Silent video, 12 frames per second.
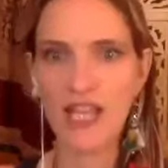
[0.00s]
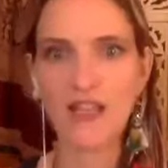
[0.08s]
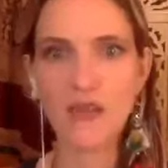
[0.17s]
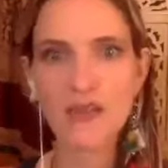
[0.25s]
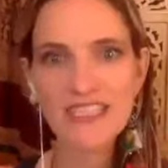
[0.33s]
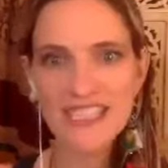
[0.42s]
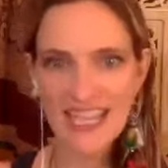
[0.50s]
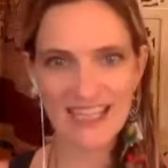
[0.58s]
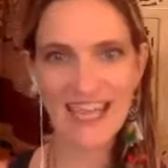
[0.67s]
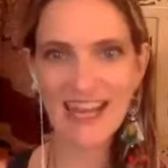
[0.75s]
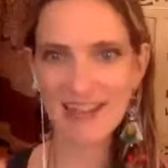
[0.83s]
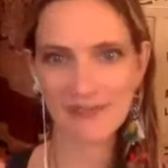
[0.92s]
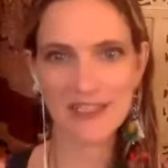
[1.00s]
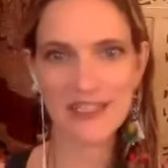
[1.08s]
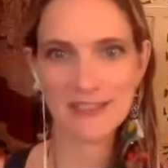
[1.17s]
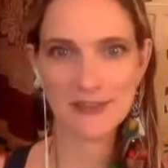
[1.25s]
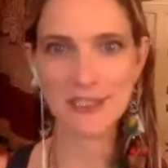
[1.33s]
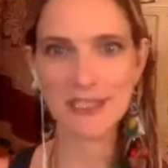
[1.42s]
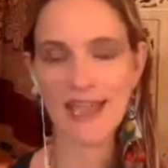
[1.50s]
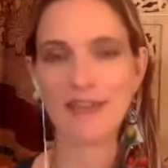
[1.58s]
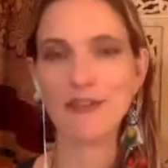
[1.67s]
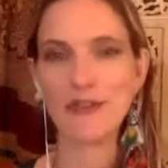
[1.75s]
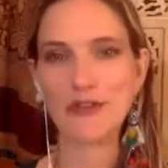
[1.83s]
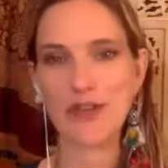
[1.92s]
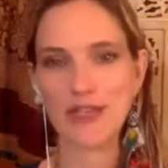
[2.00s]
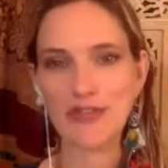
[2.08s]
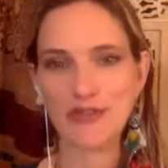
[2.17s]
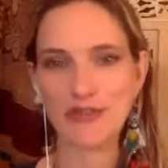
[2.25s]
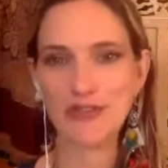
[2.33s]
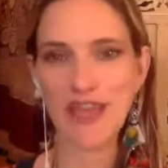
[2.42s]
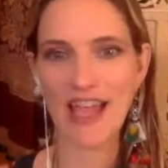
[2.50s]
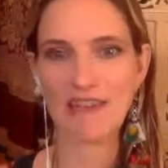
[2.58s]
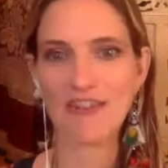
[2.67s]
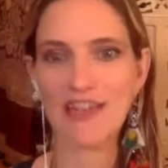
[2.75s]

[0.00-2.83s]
and you can take that every single day for the rest of your life.